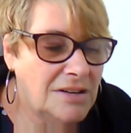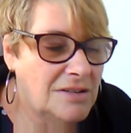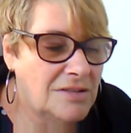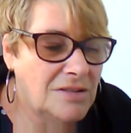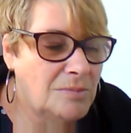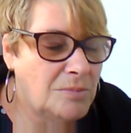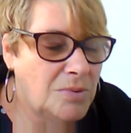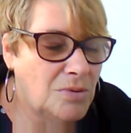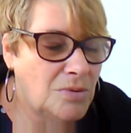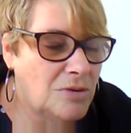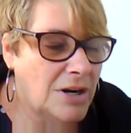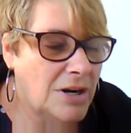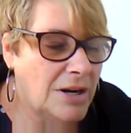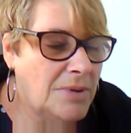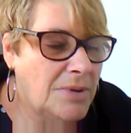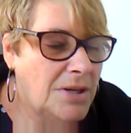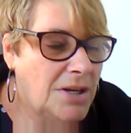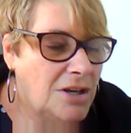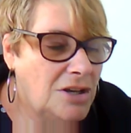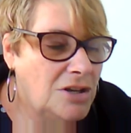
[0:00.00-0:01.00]
It's a bull crap.
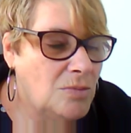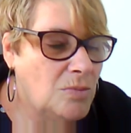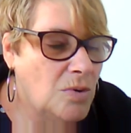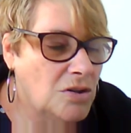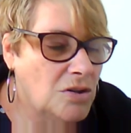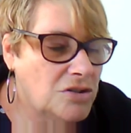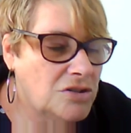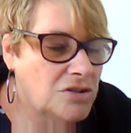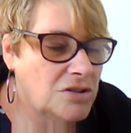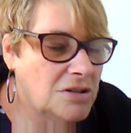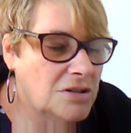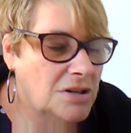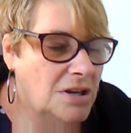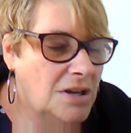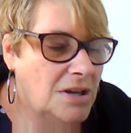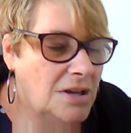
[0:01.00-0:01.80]
You watched it.